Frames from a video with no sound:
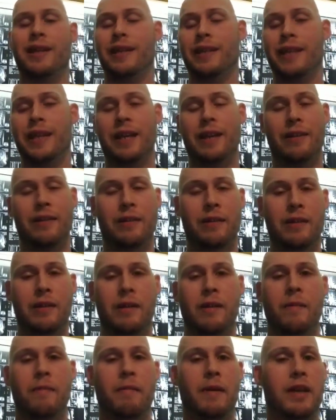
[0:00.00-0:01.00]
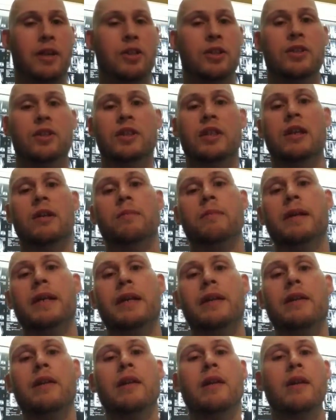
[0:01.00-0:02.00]
Again, patients come
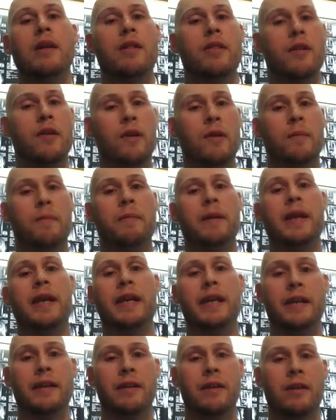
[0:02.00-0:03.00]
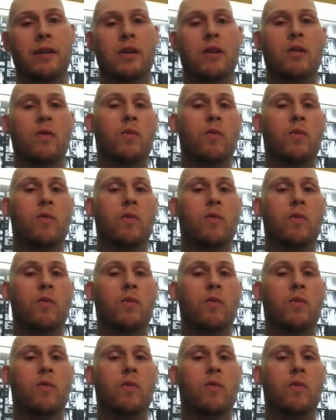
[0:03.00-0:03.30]
in, they're in pain.